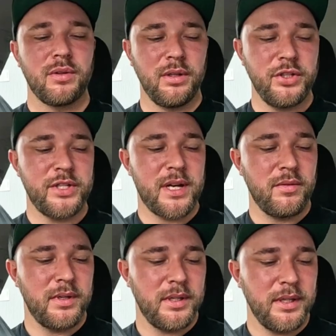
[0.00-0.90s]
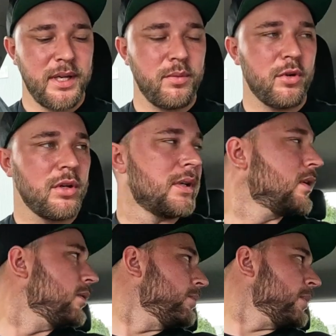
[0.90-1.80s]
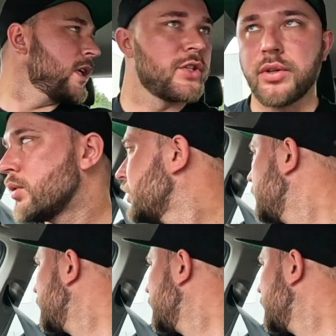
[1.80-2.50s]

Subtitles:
clutch down, gear 1, make sure